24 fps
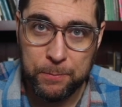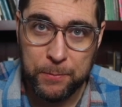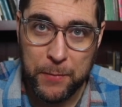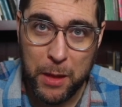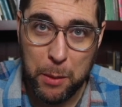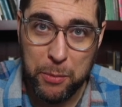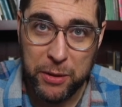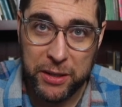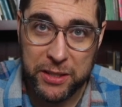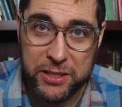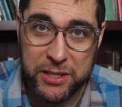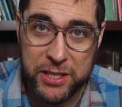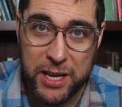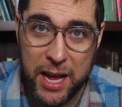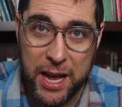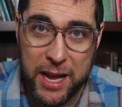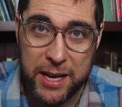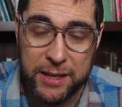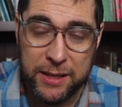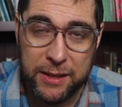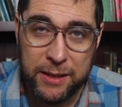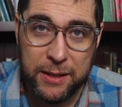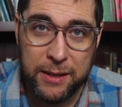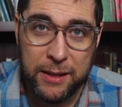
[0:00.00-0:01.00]
That being
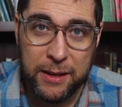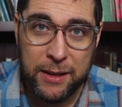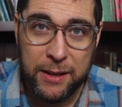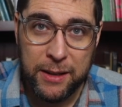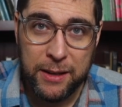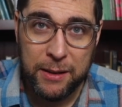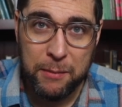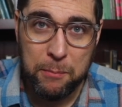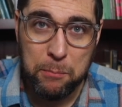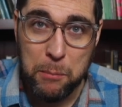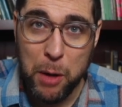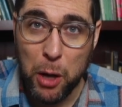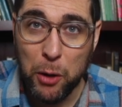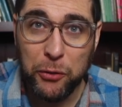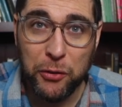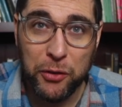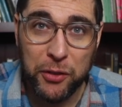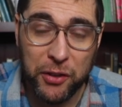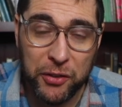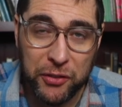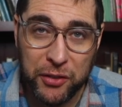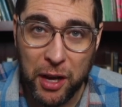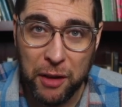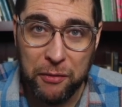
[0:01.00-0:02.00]
said, most
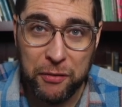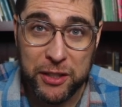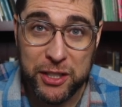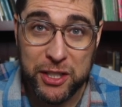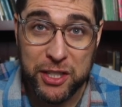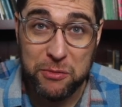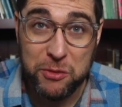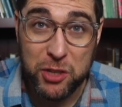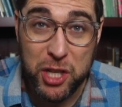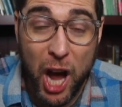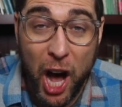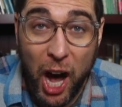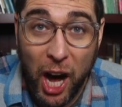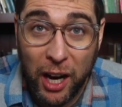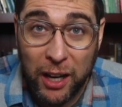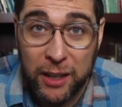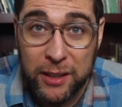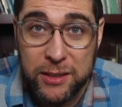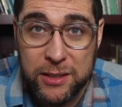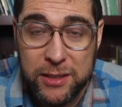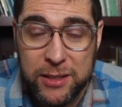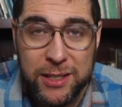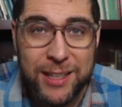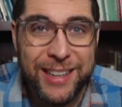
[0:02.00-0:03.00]
of the stuff that's
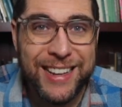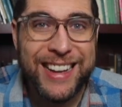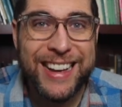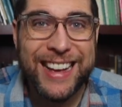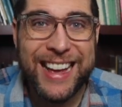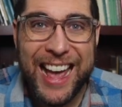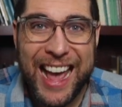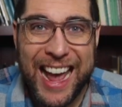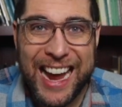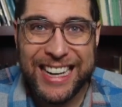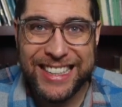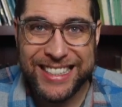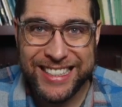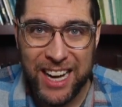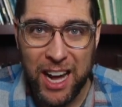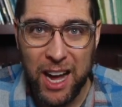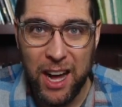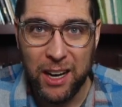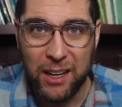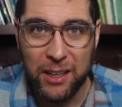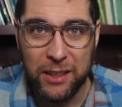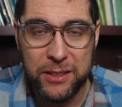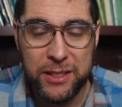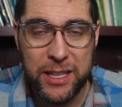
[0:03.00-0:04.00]
tongues ain't
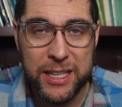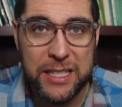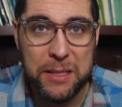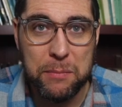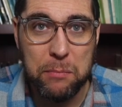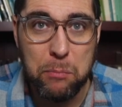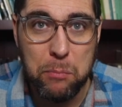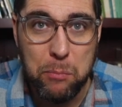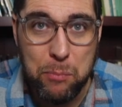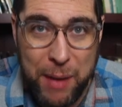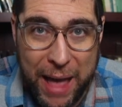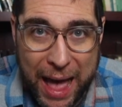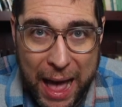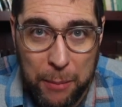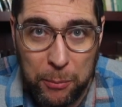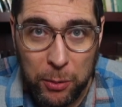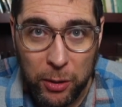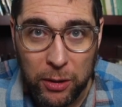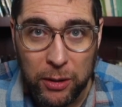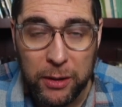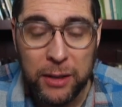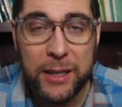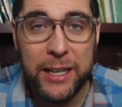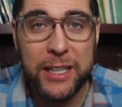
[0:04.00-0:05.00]
tongues. It's
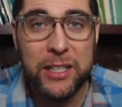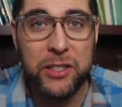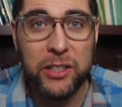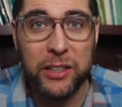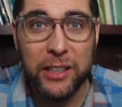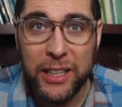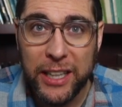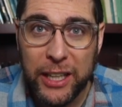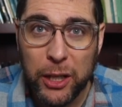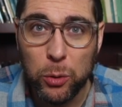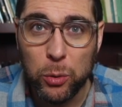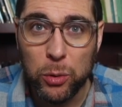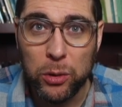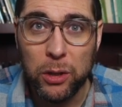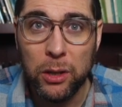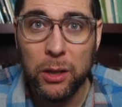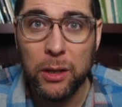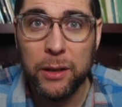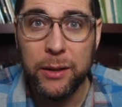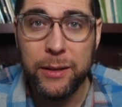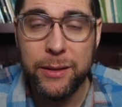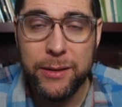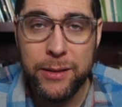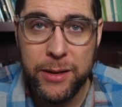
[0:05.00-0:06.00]
babble. It's
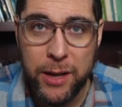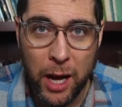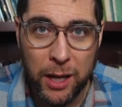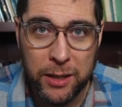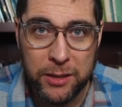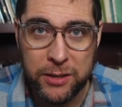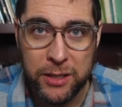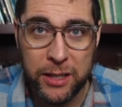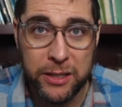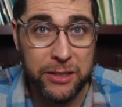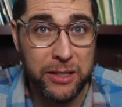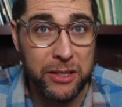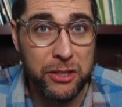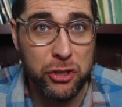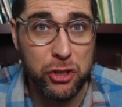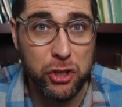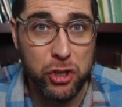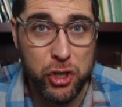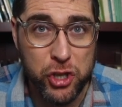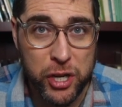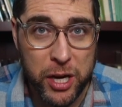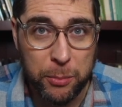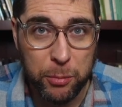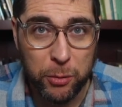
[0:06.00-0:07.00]
literal nonsense. It's
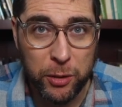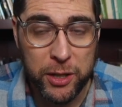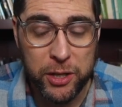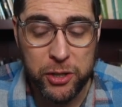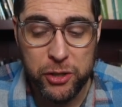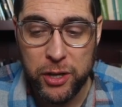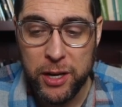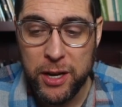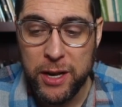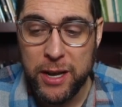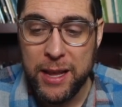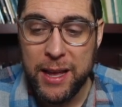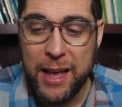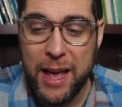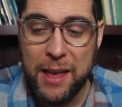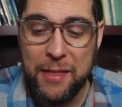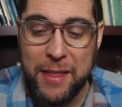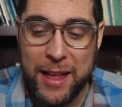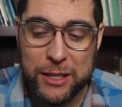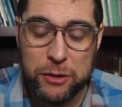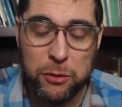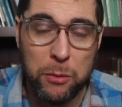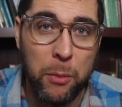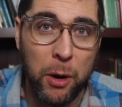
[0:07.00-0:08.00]
gibberish.
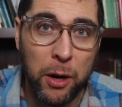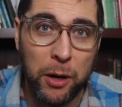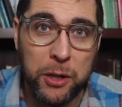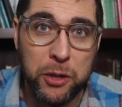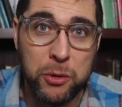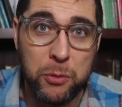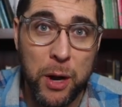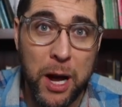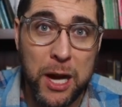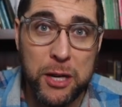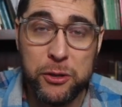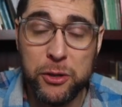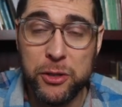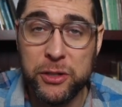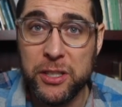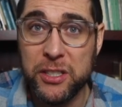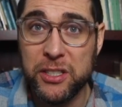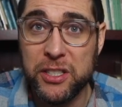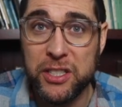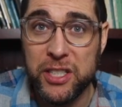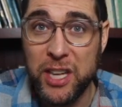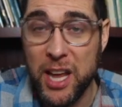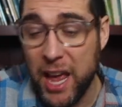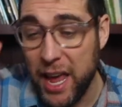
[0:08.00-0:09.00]
And that's what Marcus Rogers
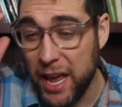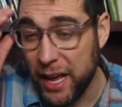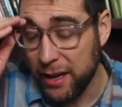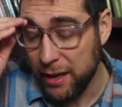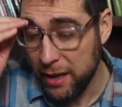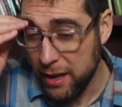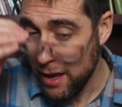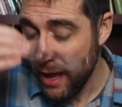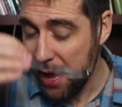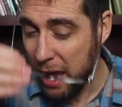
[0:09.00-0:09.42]
is saying.